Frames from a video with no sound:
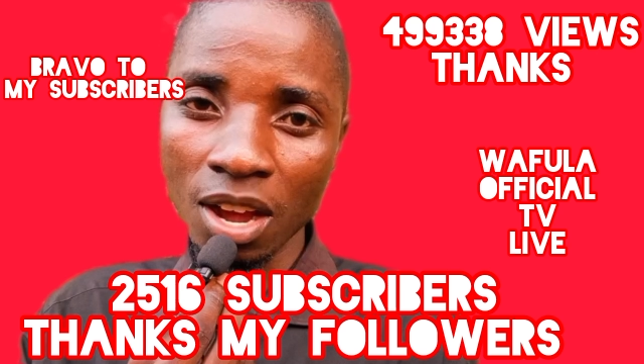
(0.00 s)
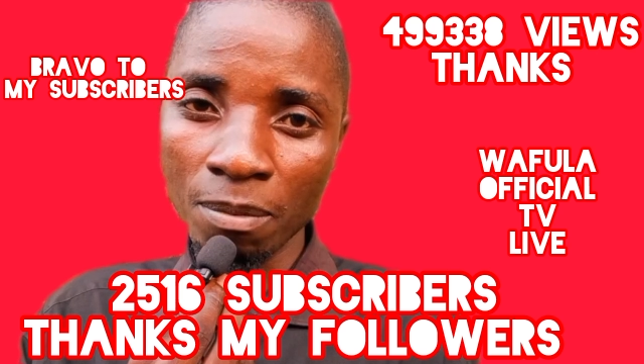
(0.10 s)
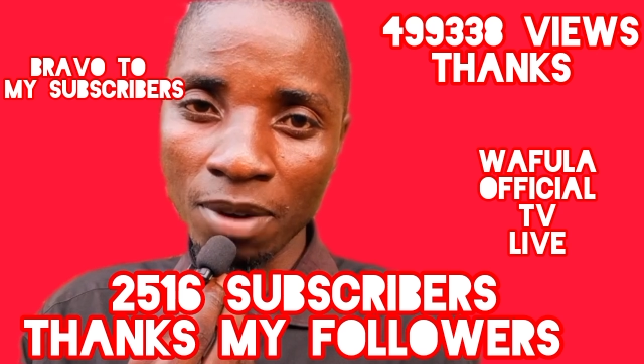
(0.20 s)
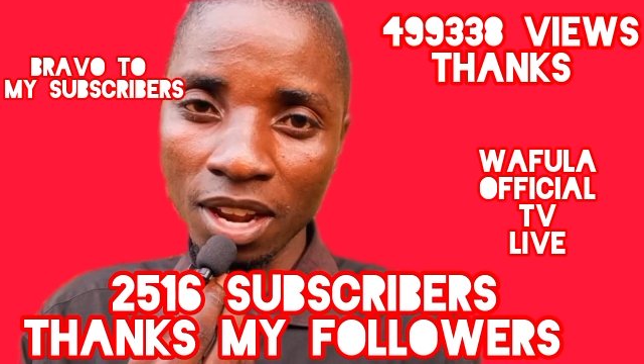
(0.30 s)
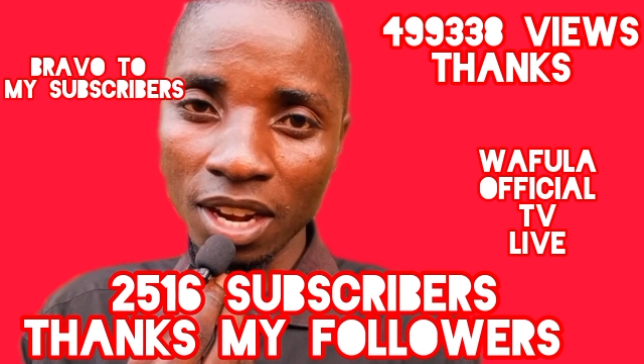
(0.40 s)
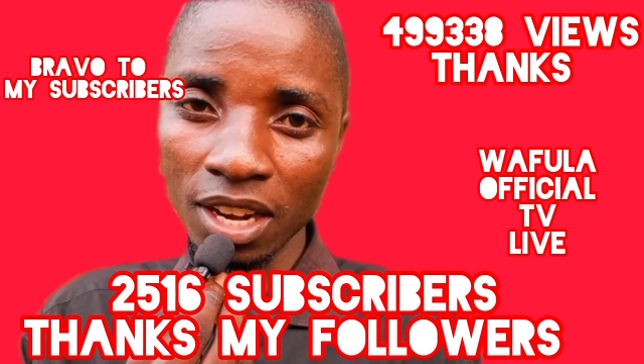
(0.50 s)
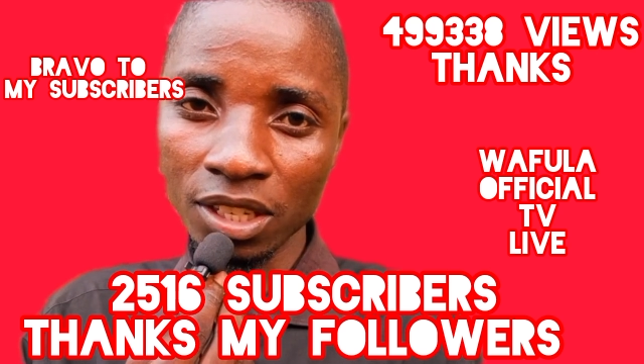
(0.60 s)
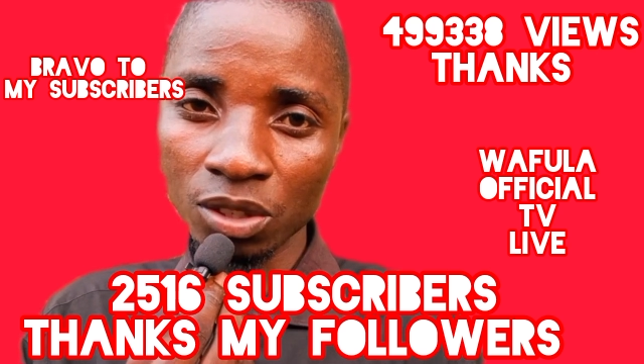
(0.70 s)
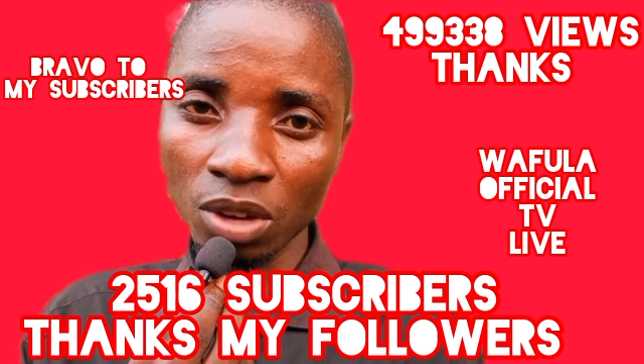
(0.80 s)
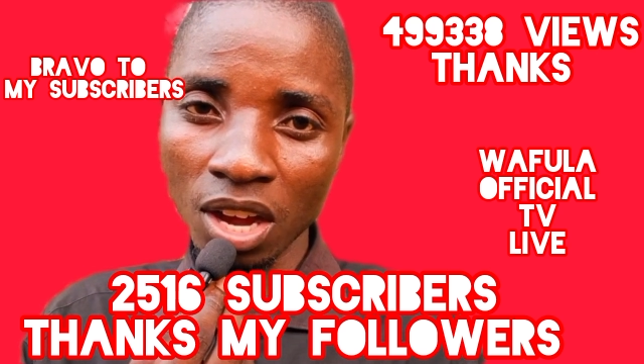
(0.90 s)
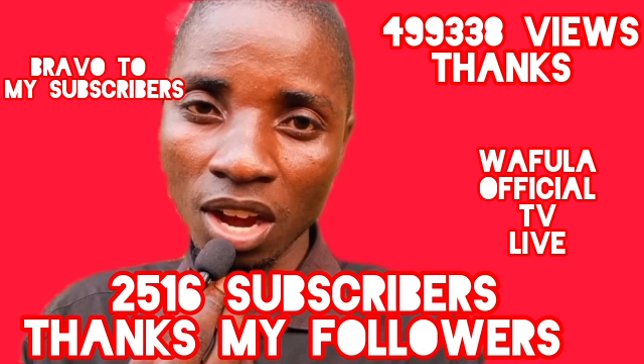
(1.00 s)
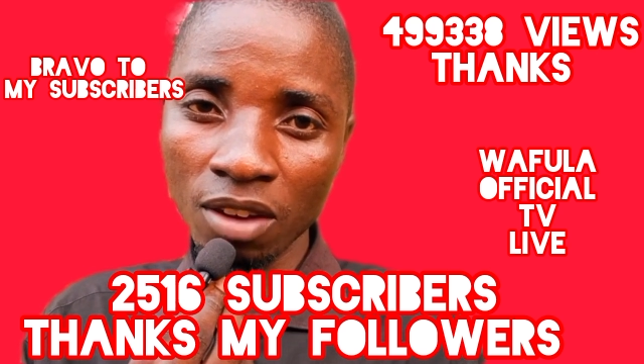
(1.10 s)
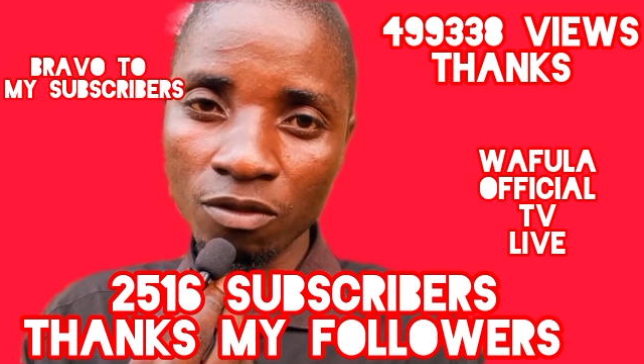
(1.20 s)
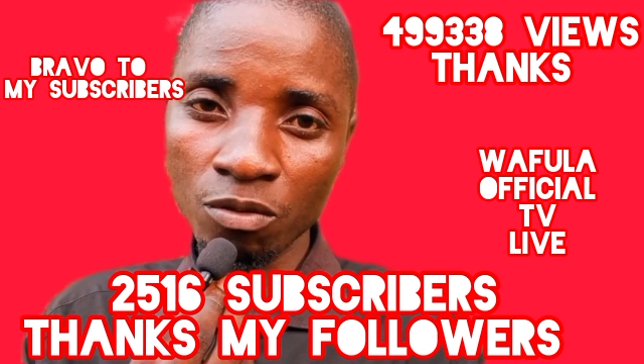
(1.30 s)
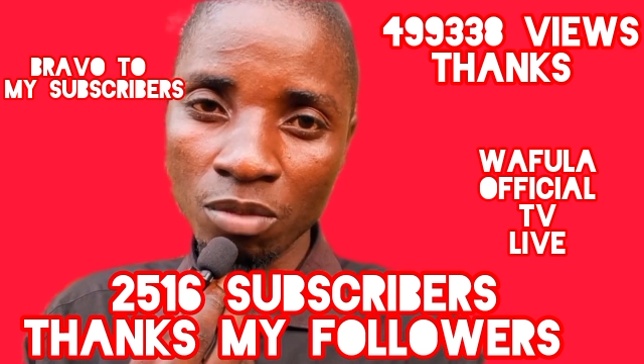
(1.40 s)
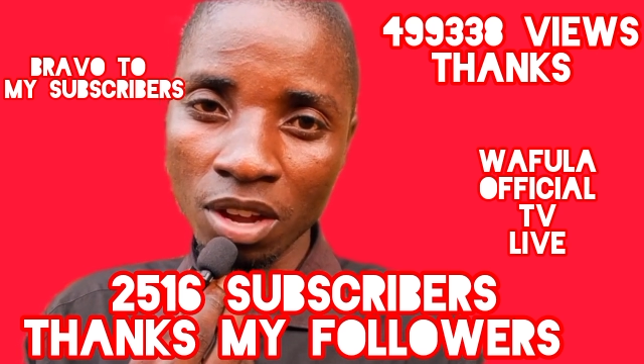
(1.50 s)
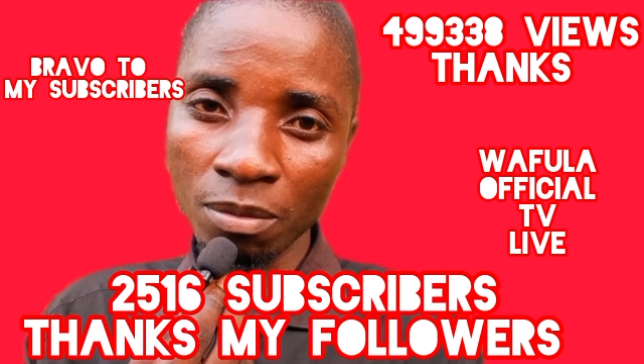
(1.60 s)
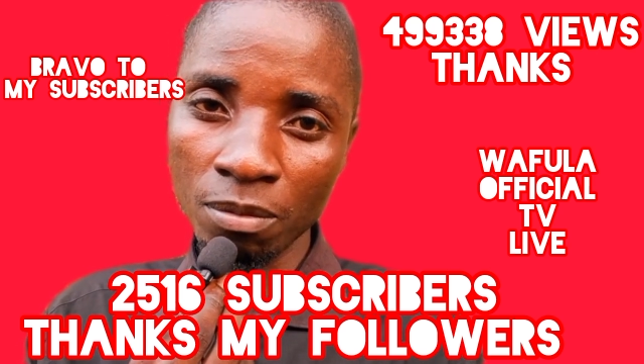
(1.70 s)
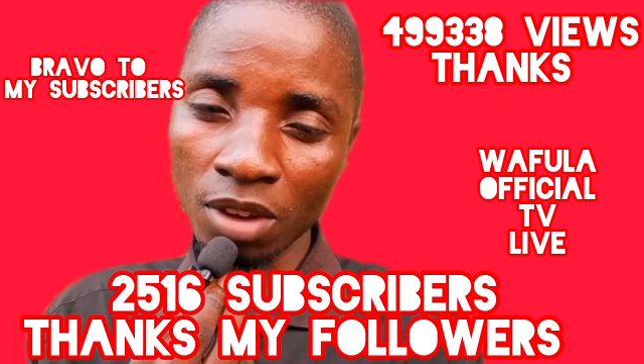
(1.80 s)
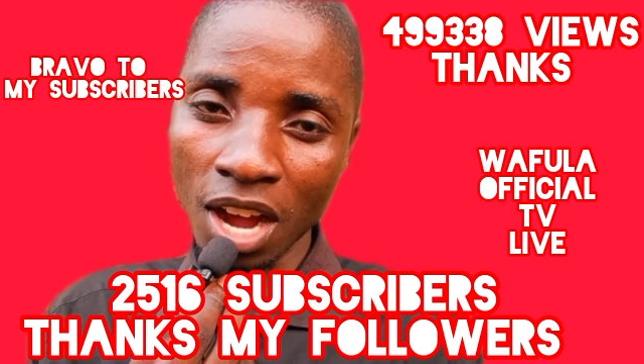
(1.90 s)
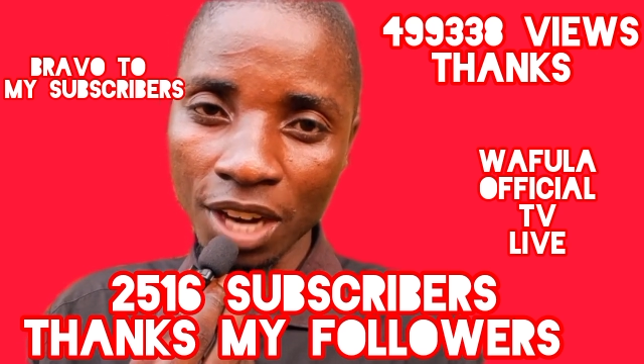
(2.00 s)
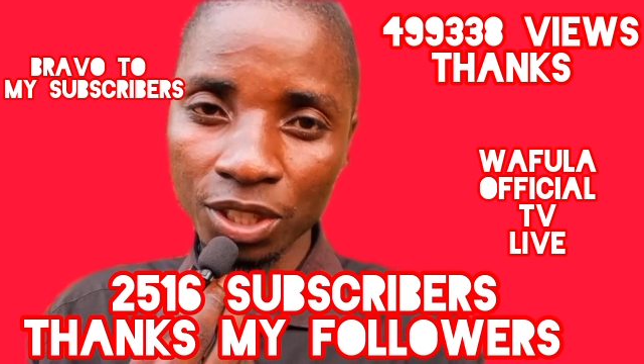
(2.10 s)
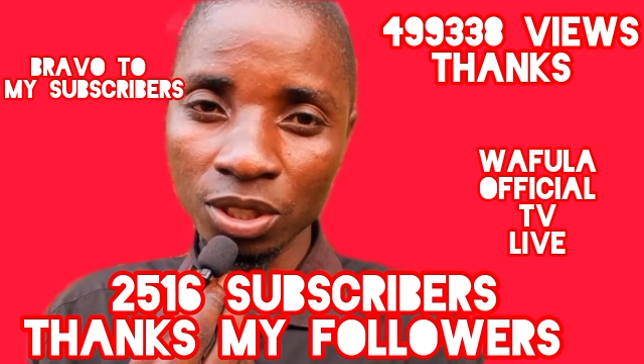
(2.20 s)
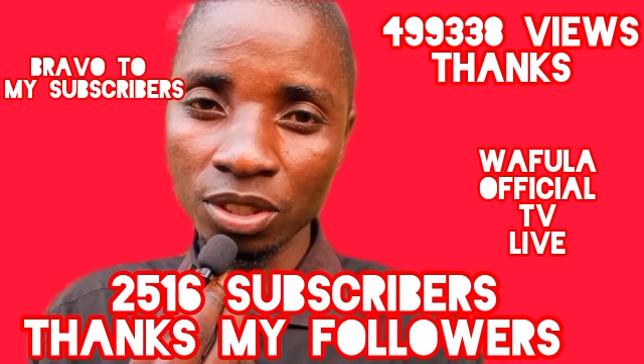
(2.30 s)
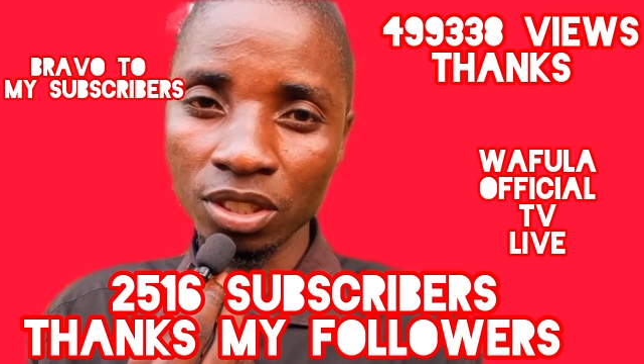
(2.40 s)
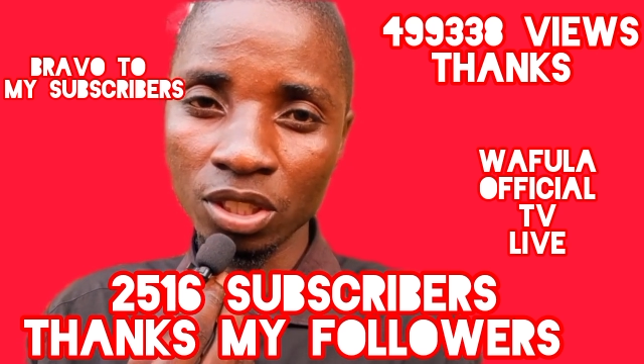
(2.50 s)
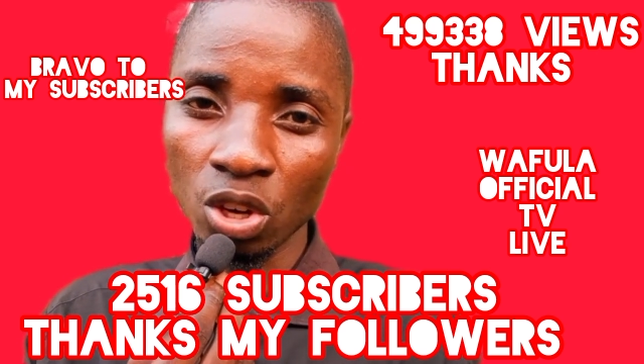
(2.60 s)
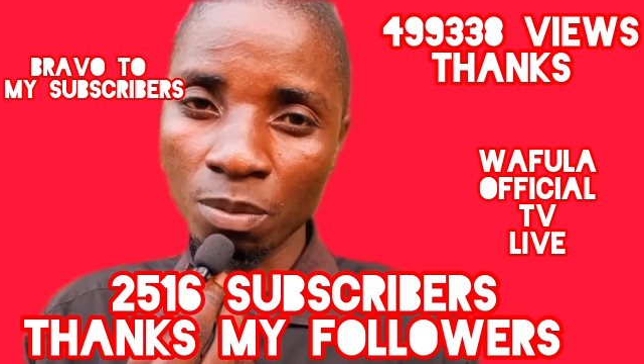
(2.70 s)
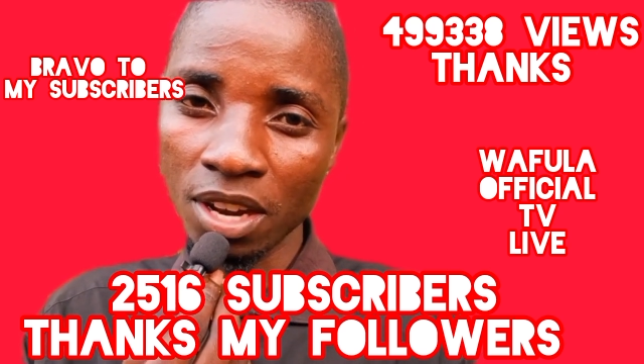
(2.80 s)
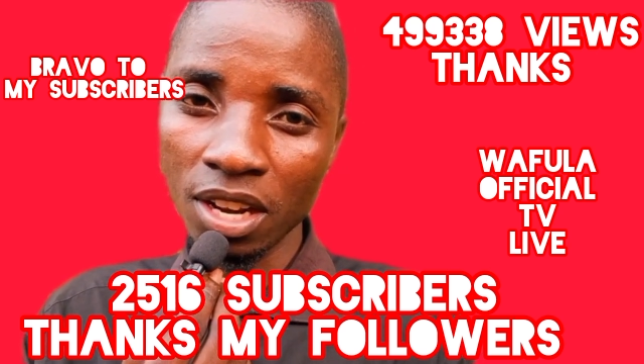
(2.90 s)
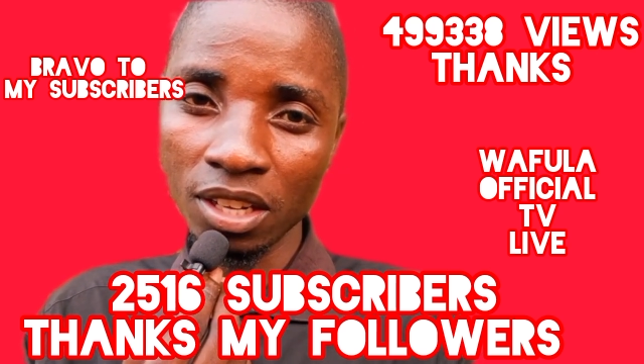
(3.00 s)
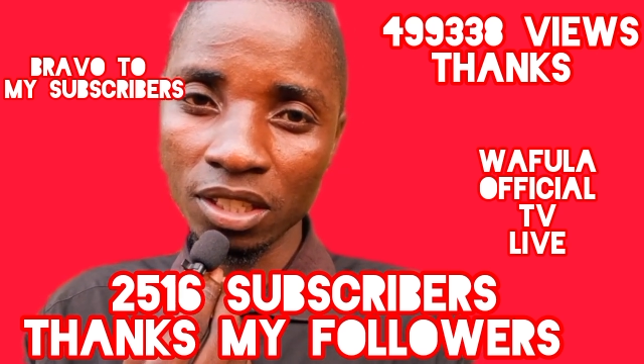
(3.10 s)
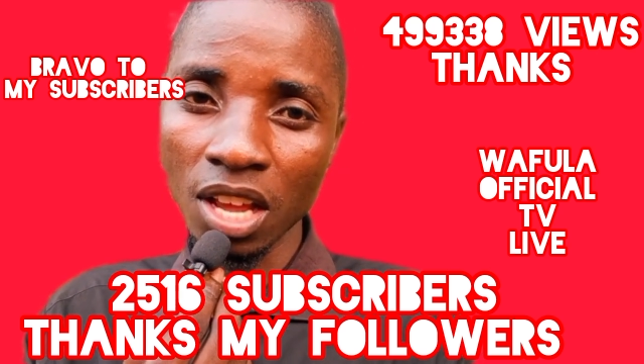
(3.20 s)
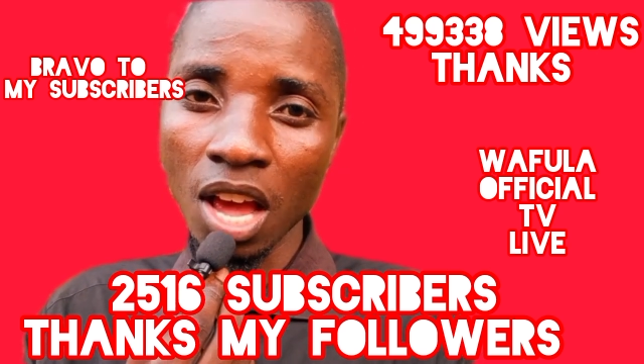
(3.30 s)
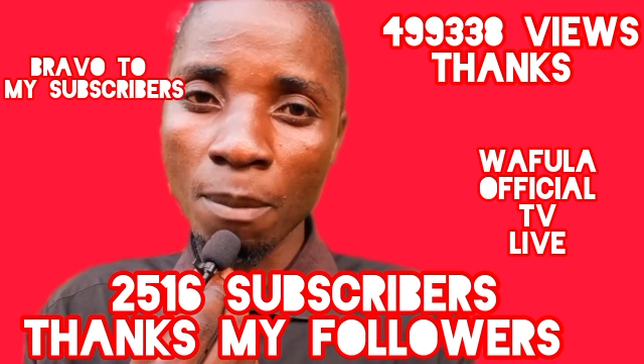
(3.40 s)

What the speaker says: playlist, we have my actions, comedies,